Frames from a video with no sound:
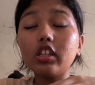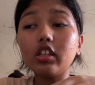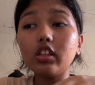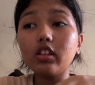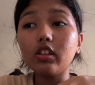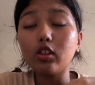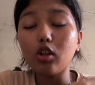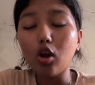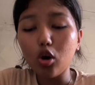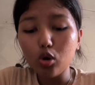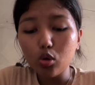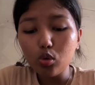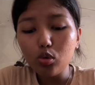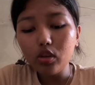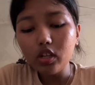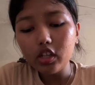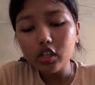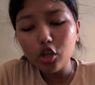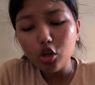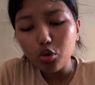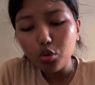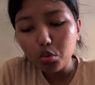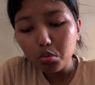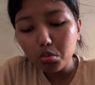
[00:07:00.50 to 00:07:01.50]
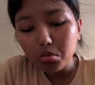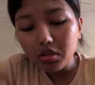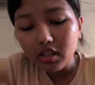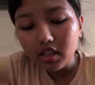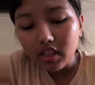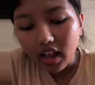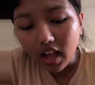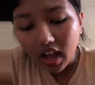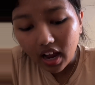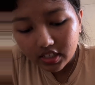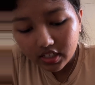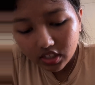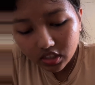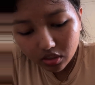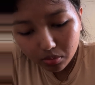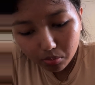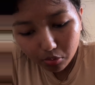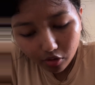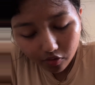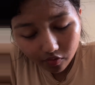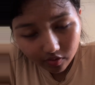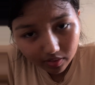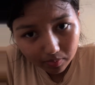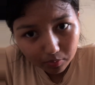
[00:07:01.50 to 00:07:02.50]
not only there will be large number
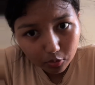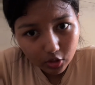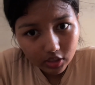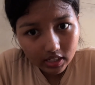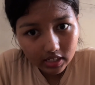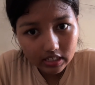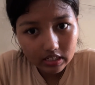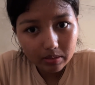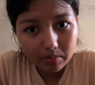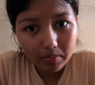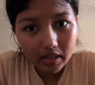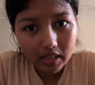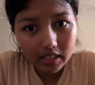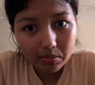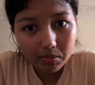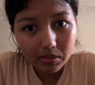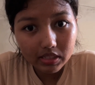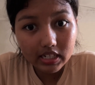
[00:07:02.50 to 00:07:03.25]
of lymphocytes and plasma